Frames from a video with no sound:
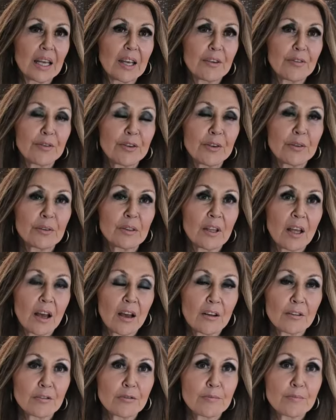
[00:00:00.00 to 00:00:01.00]
If you
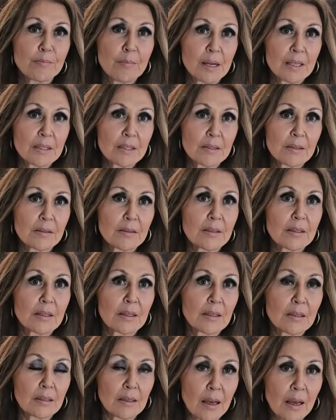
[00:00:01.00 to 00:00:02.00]
love mussels
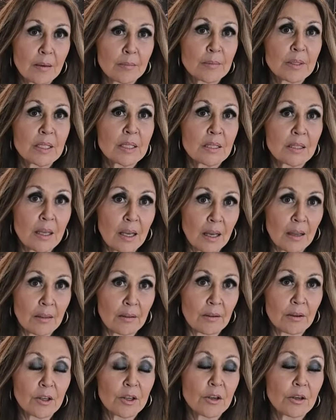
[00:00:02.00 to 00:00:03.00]
and clams
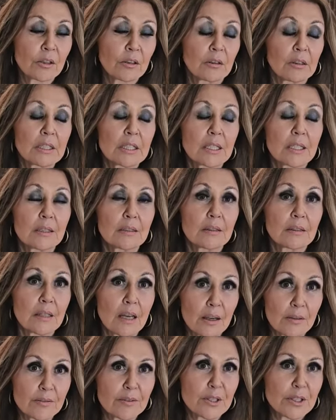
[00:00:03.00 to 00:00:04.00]
together, you're going to
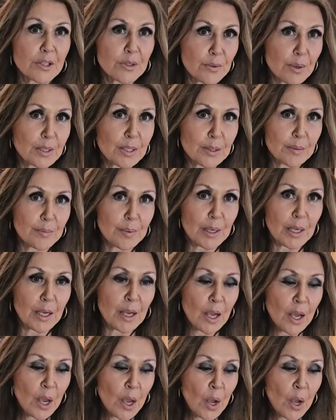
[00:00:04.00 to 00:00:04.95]
love this recipe.